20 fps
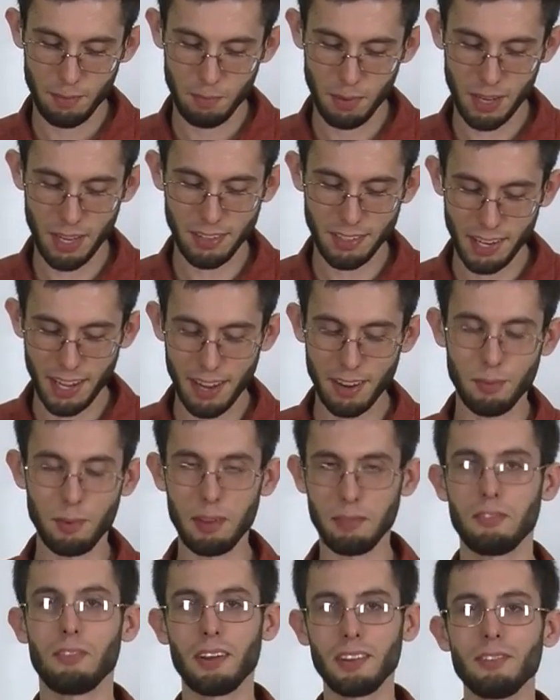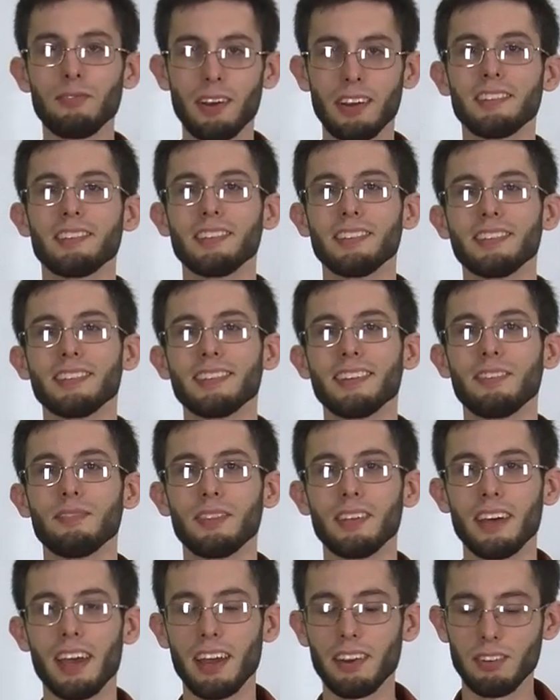because again, we have trace fossils
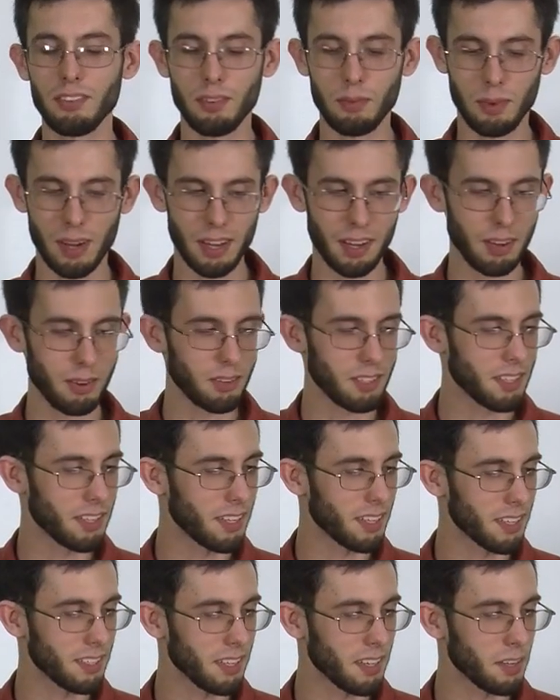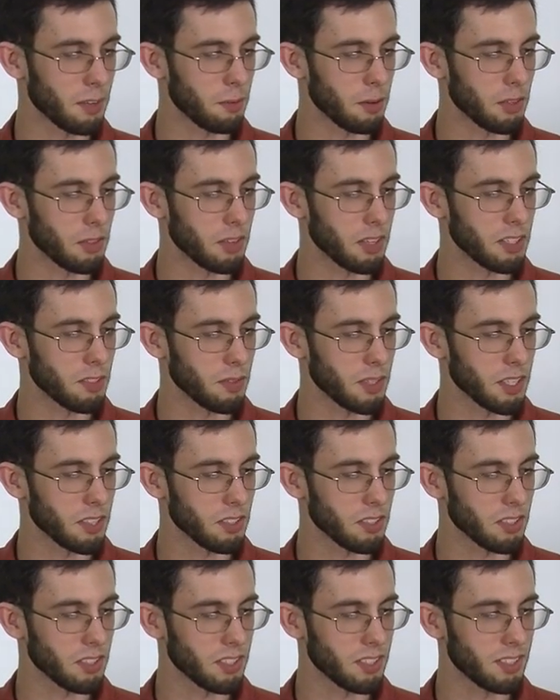of the. I don't know why I always get excited about trace
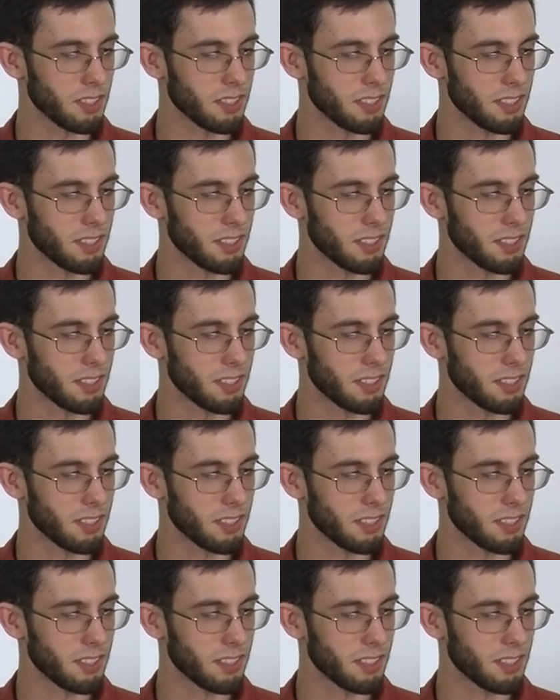fossils.